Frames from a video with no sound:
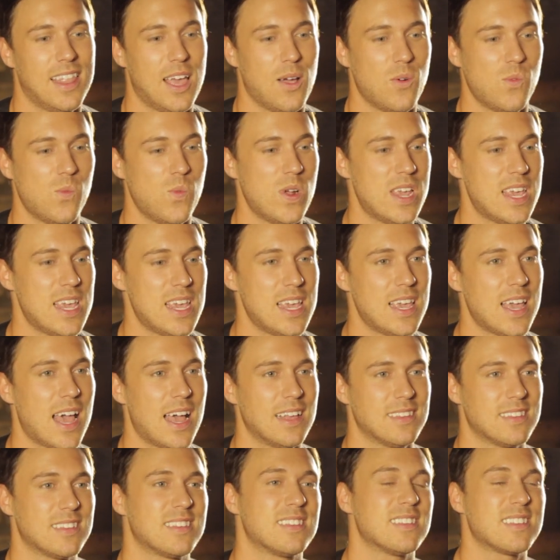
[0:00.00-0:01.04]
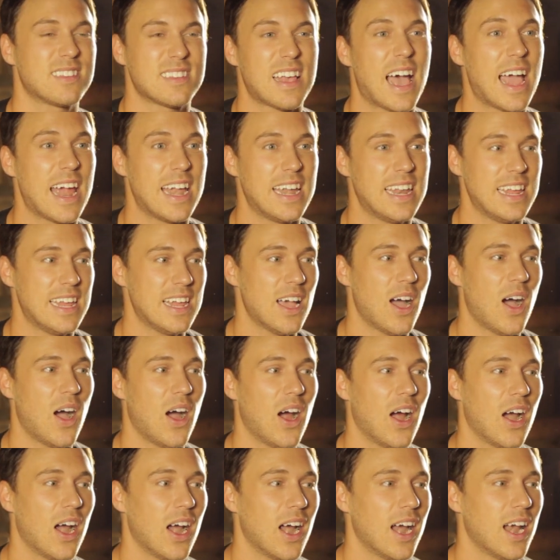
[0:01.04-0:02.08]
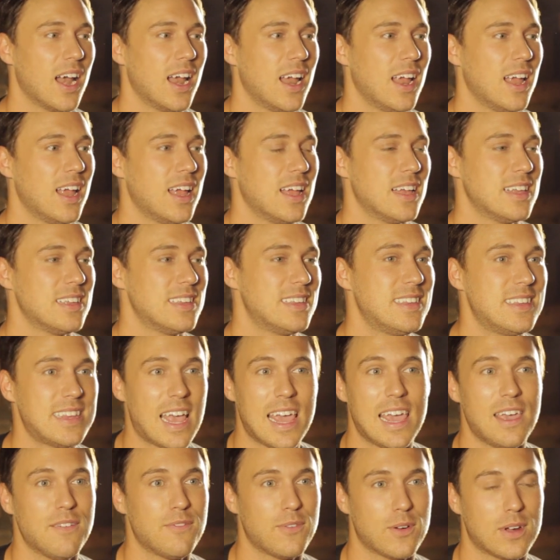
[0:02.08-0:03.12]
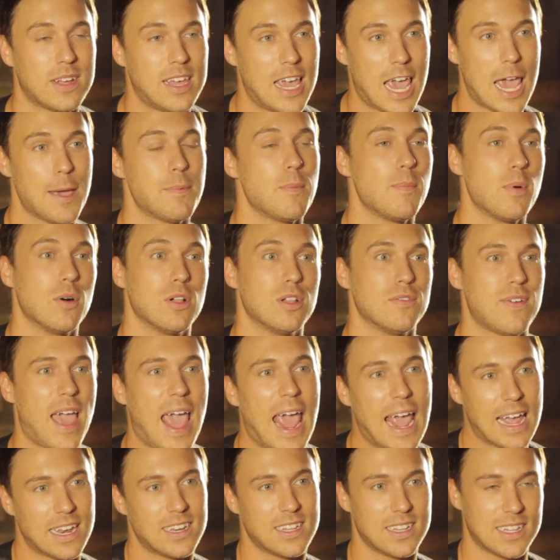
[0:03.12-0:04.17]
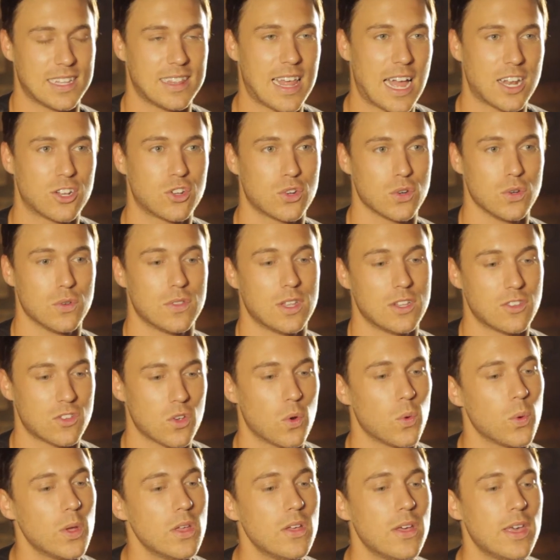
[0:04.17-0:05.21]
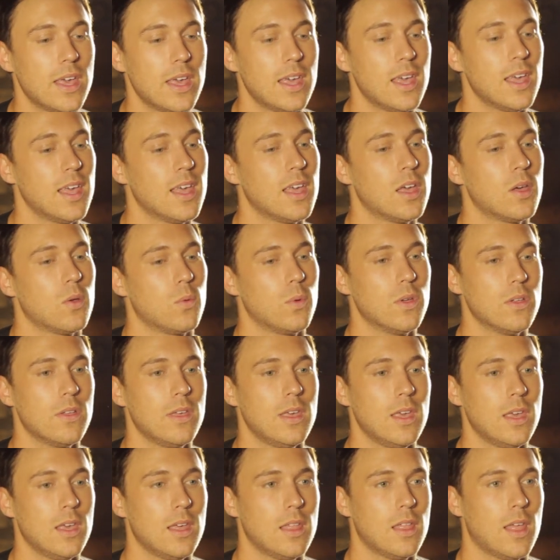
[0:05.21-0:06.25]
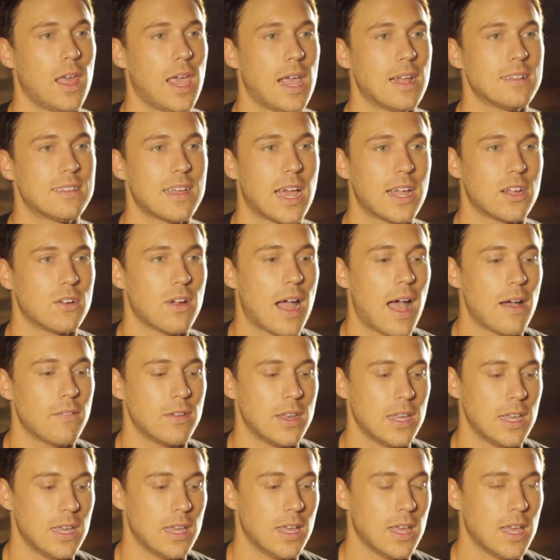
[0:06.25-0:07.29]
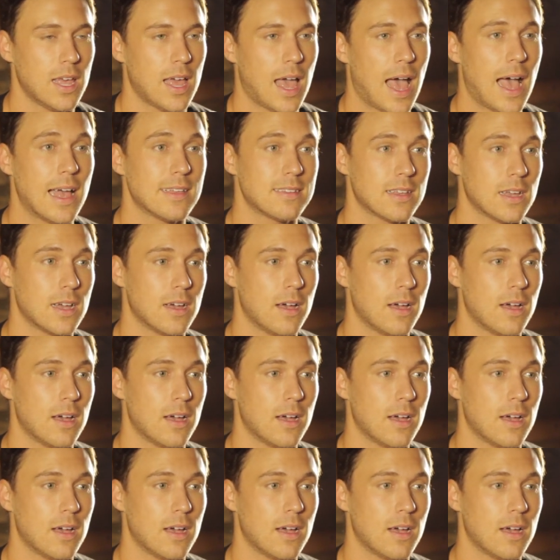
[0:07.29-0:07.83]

that we as a society are safe or capable of handling that truth. And so, really, really, anti gravity has